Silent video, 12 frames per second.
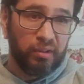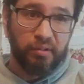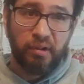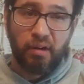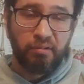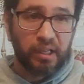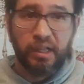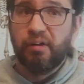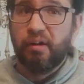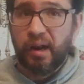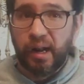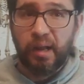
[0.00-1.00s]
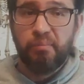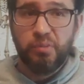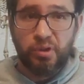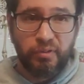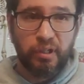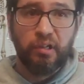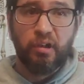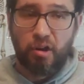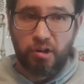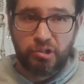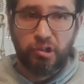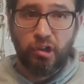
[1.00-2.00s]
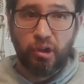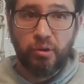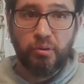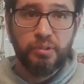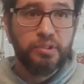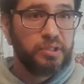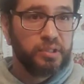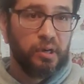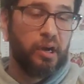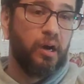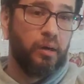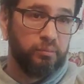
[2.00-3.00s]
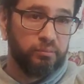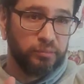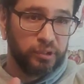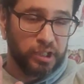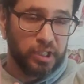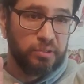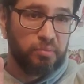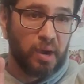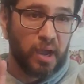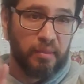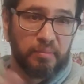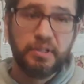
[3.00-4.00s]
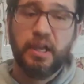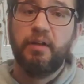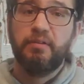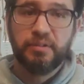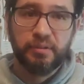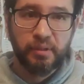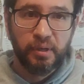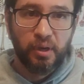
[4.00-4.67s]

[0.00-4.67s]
They're not really great at moving large loads just by themselves.